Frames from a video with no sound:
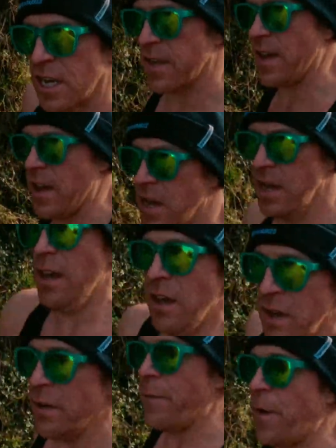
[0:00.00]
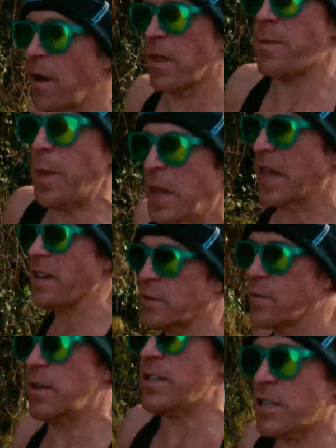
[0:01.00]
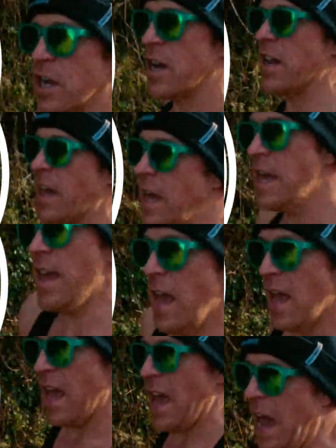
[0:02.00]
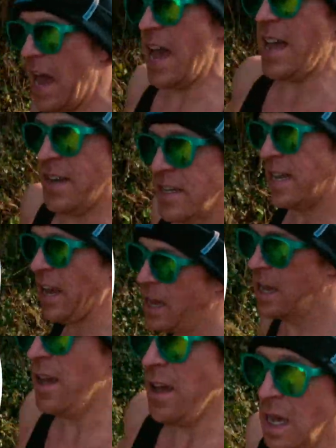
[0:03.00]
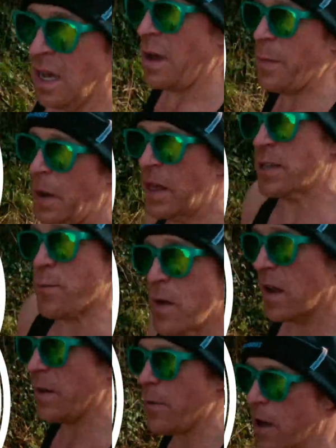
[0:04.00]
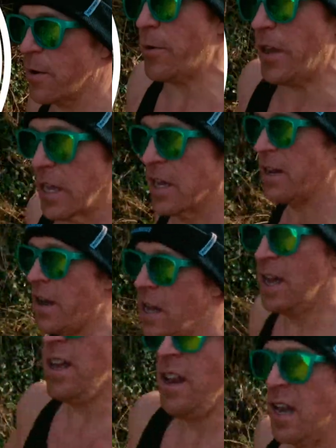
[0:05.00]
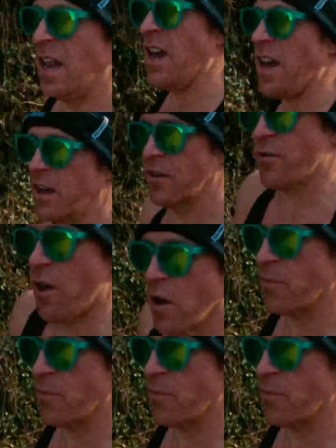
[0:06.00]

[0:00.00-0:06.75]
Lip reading: other, follow the PKS Run's journey, and a place really where we can learn, grow,